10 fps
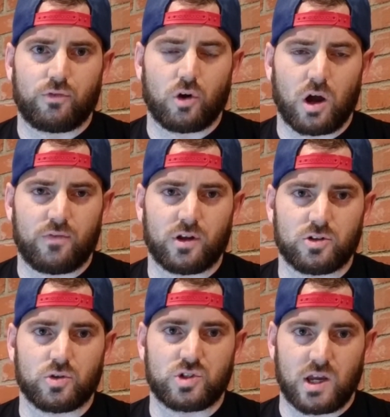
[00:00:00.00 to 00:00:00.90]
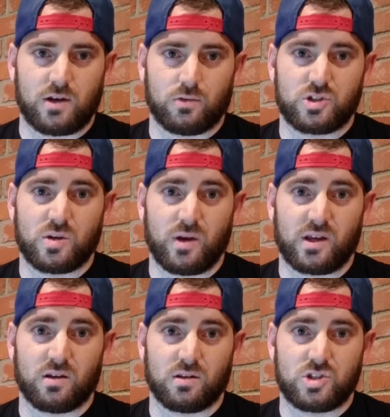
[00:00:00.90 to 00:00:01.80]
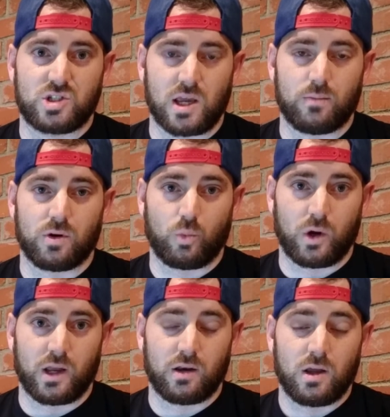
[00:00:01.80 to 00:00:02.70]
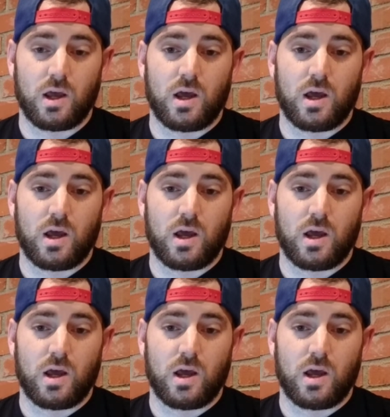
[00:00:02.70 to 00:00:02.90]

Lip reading: for Rafael dos Anjos to make a statement win